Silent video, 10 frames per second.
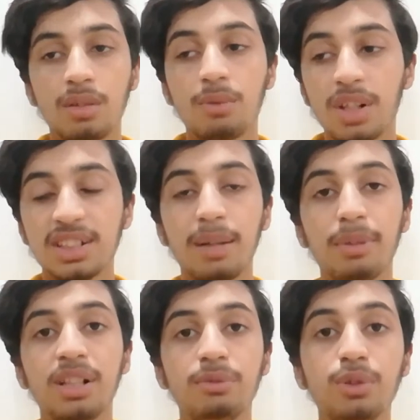For
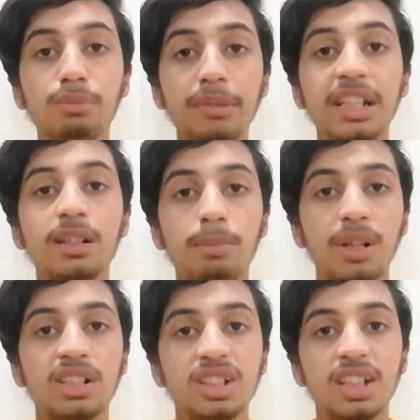example, if you meet a
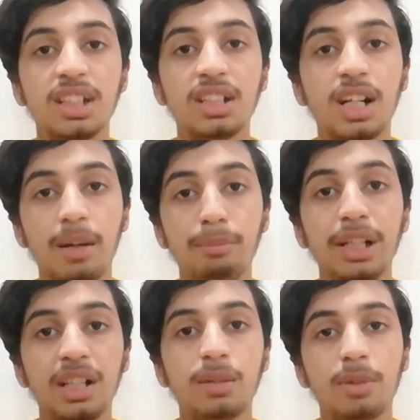person in a
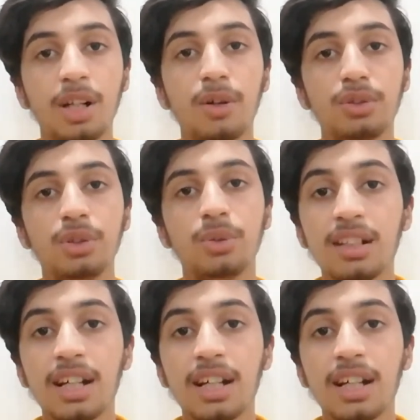meetup around you